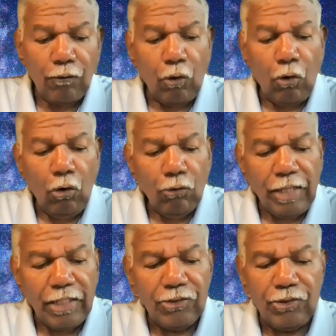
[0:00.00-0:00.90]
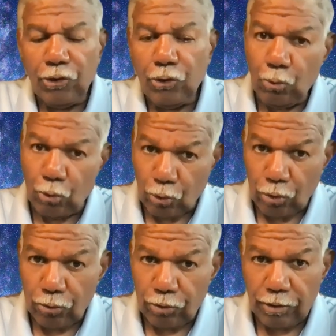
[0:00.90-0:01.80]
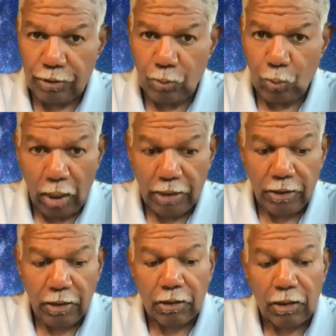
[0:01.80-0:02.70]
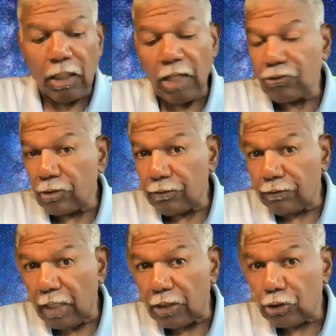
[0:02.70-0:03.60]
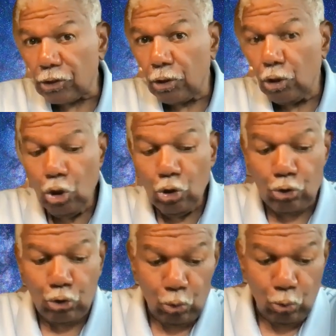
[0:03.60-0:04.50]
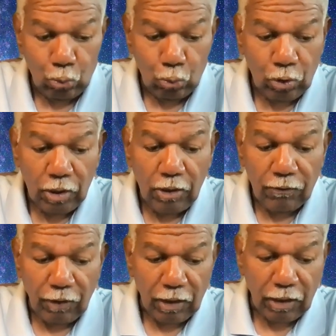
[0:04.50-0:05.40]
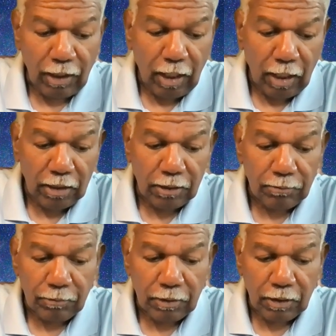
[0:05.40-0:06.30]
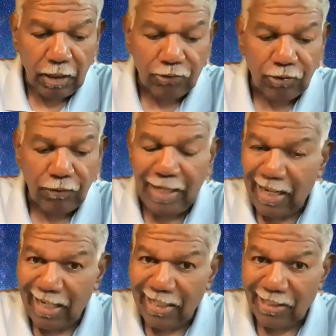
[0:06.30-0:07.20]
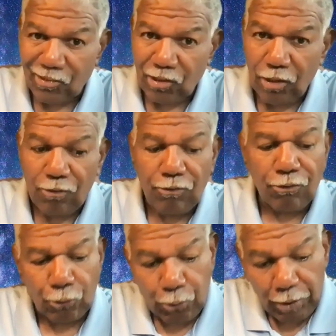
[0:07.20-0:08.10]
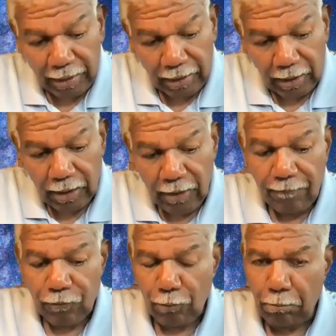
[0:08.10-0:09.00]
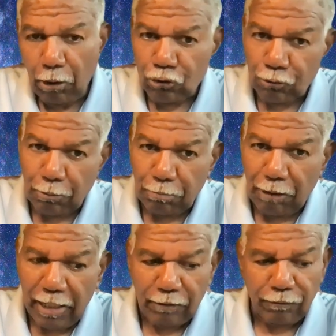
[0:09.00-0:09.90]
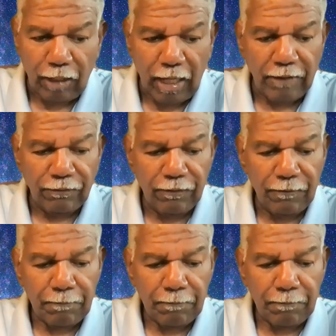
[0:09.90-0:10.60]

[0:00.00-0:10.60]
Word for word: for all that is in the world, one, the lust of the flesh, Two, the uh, lust of the eyes. Three, the boastful pride of life.